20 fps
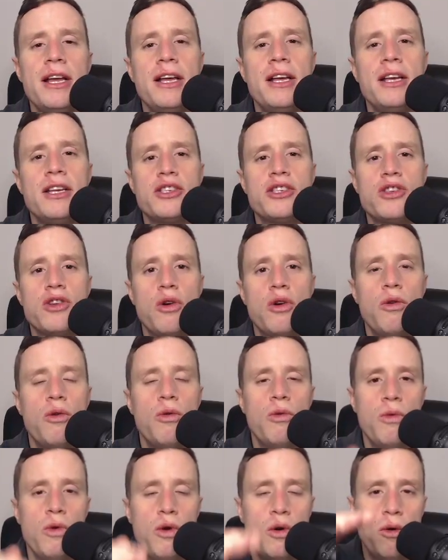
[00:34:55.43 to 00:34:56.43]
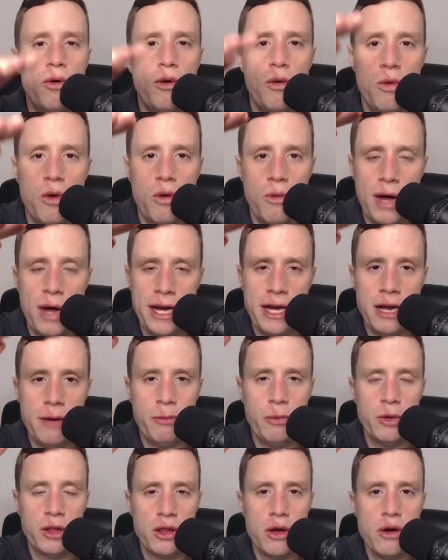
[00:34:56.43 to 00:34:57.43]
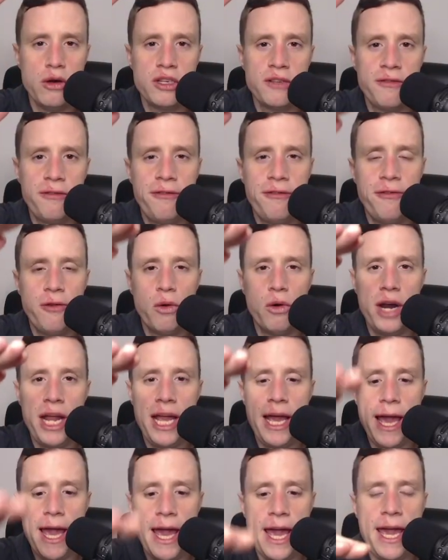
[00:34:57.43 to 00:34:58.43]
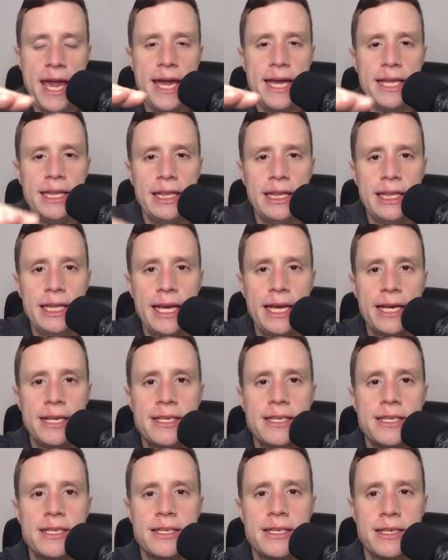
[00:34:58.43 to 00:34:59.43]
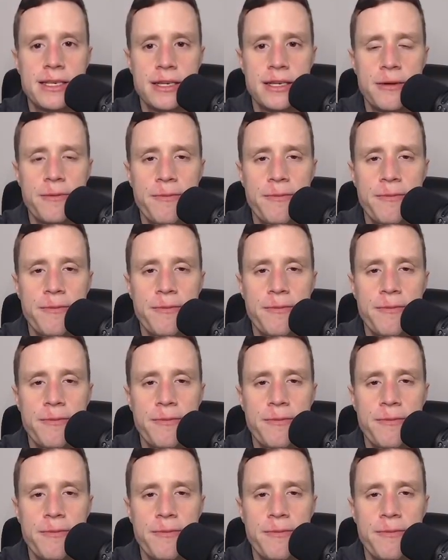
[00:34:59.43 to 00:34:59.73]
So we'll wind up with those 48 lists,